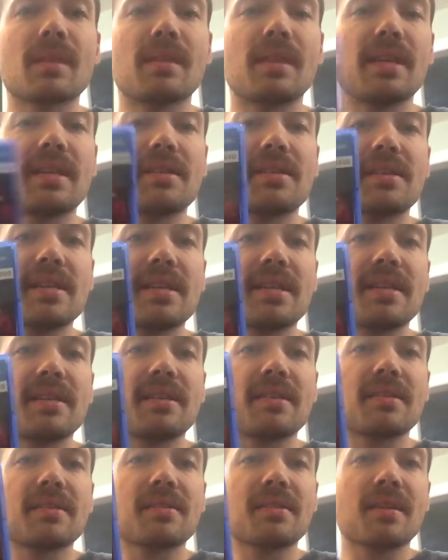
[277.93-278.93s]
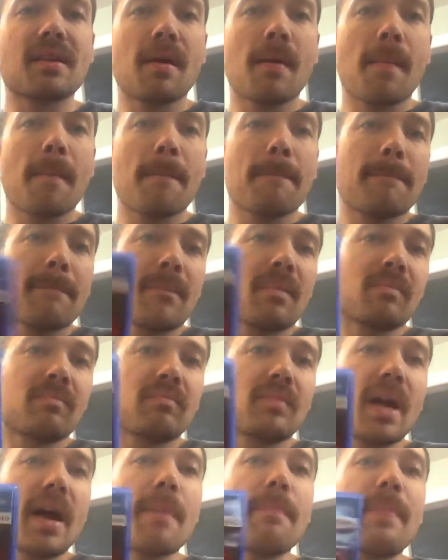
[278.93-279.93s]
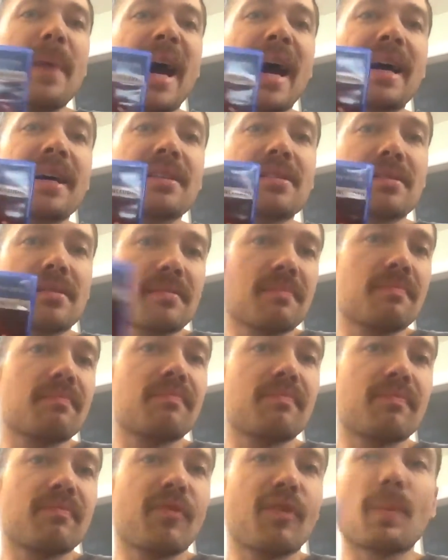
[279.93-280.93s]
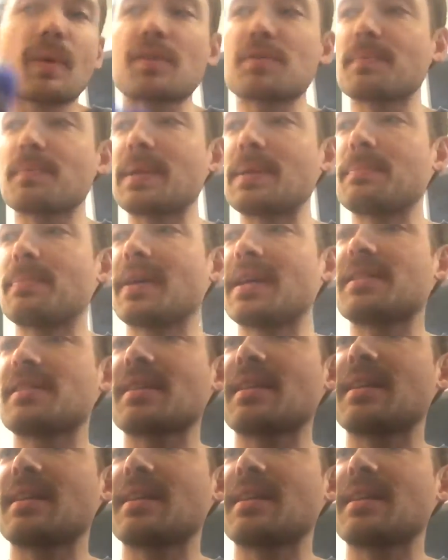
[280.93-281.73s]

this is a pass for most people, I'd